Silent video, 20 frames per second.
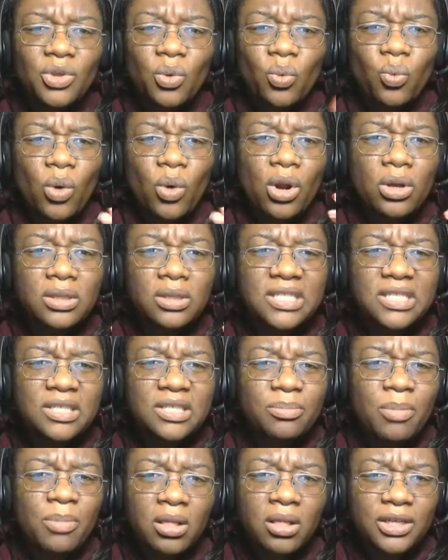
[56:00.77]
The world's
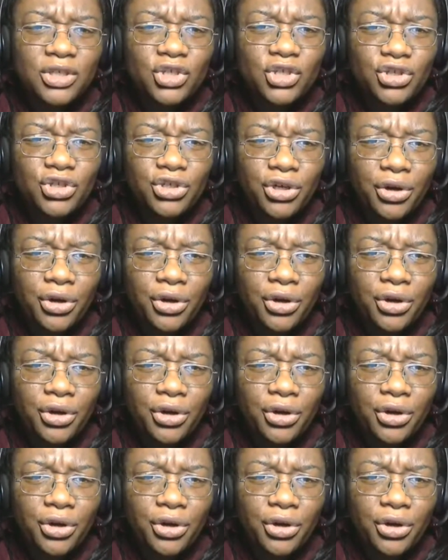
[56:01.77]
smallest